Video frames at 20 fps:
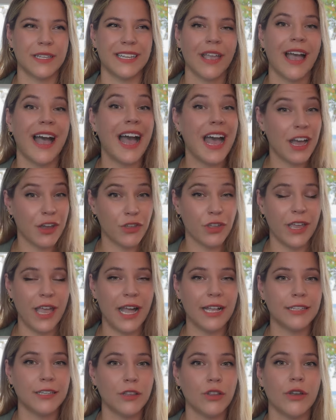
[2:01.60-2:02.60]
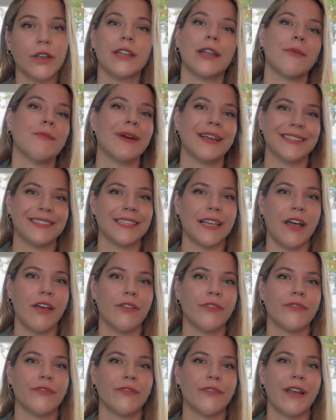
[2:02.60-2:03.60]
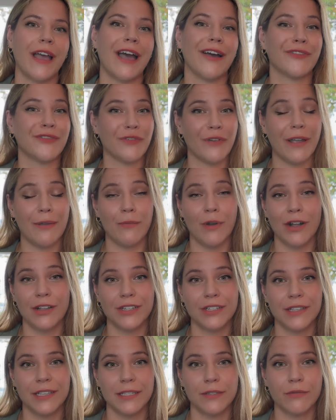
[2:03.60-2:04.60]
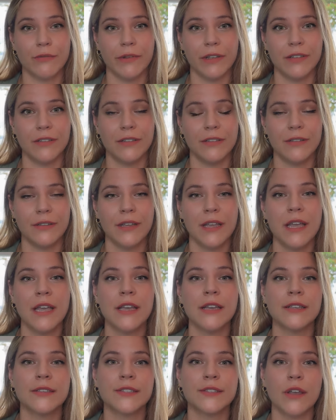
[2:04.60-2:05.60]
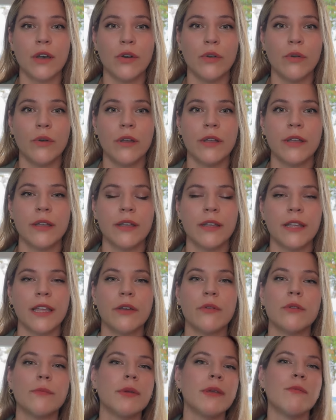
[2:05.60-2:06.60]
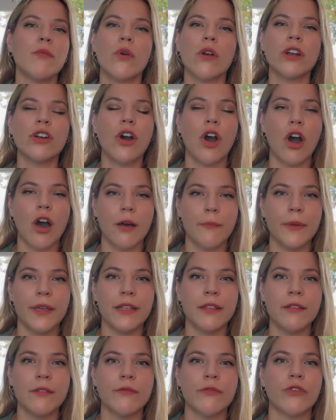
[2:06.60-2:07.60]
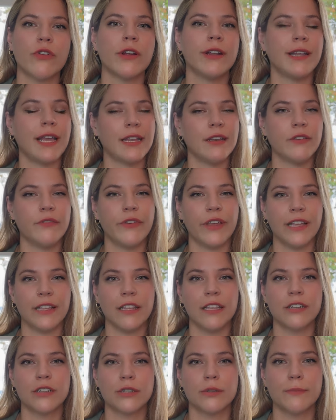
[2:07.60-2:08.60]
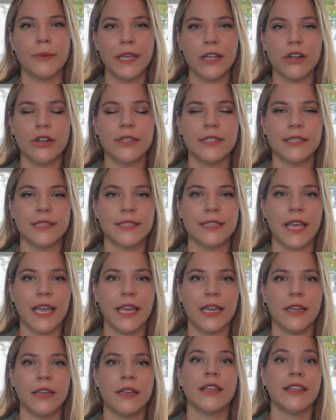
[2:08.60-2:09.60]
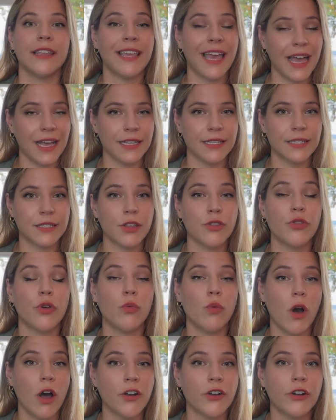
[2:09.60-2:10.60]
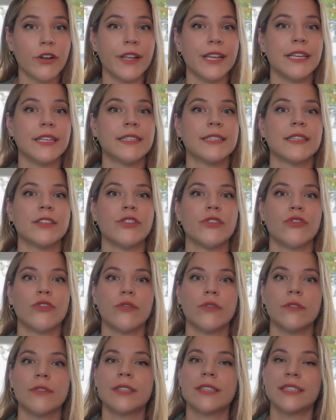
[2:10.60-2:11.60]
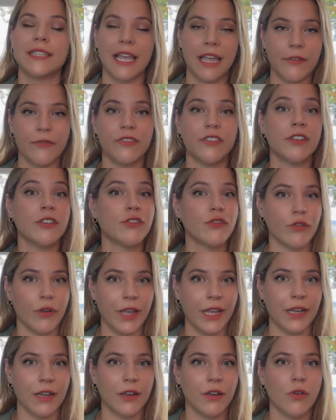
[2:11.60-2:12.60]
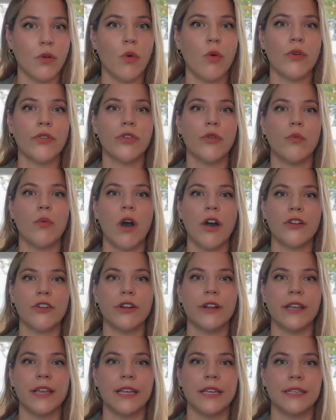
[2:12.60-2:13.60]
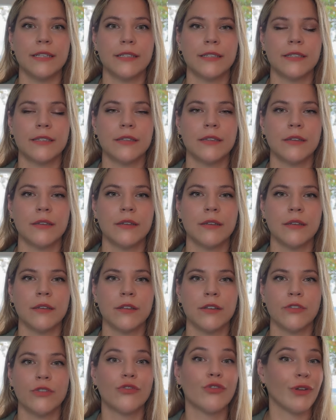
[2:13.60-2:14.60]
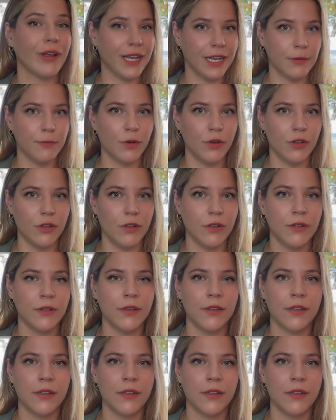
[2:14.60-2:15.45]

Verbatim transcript: And I actually had to look it up myself after I watched this reel. So it would be more common for a native English speaker to say, yes, the water is safe to drink or the water is drinkable.